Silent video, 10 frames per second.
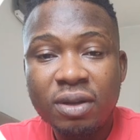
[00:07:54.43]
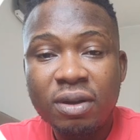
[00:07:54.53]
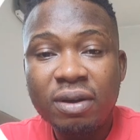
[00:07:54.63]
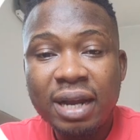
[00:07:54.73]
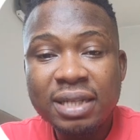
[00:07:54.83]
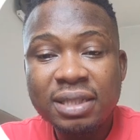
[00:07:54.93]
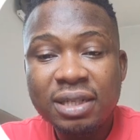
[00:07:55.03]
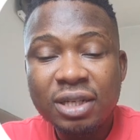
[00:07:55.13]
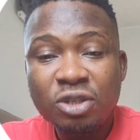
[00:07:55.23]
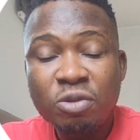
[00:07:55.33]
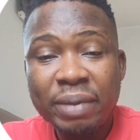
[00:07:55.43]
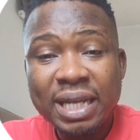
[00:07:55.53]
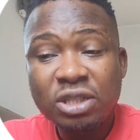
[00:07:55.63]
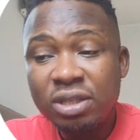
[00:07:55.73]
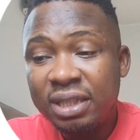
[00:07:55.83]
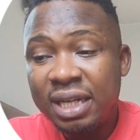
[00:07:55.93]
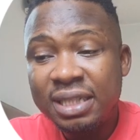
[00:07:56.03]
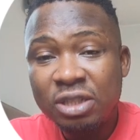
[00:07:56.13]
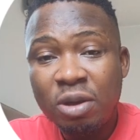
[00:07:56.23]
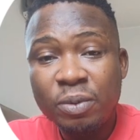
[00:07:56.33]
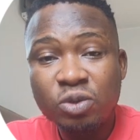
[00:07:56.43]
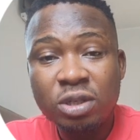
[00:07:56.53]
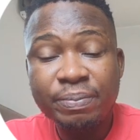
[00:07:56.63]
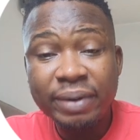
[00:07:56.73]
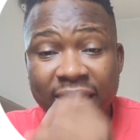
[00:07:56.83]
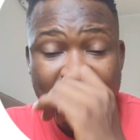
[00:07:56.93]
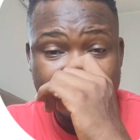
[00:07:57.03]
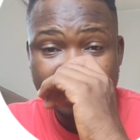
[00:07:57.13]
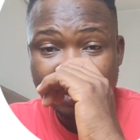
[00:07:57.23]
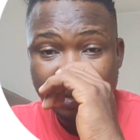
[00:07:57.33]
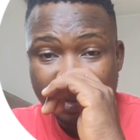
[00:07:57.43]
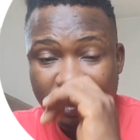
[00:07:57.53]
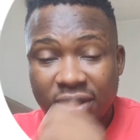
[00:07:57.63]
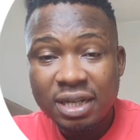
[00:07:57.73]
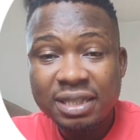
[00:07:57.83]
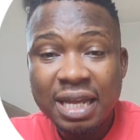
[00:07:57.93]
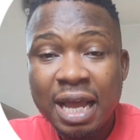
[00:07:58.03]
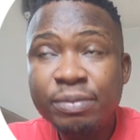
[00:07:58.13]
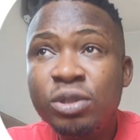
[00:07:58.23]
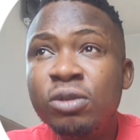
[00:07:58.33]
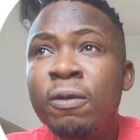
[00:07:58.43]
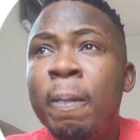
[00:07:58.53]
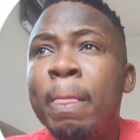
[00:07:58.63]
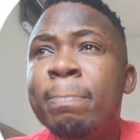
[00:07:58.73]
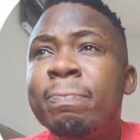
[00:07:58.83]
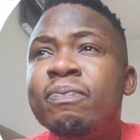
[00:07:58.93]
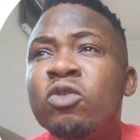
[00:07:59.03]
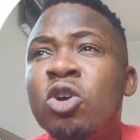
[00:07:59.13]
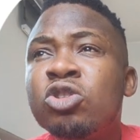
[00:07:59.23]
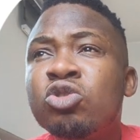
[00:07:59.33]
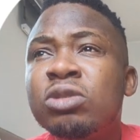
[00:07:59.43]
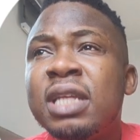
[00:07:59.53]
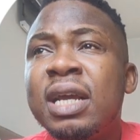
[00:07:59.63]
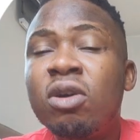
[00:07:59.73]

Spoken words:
All right, you manage your trade setup with what? Break even. It helps you not to take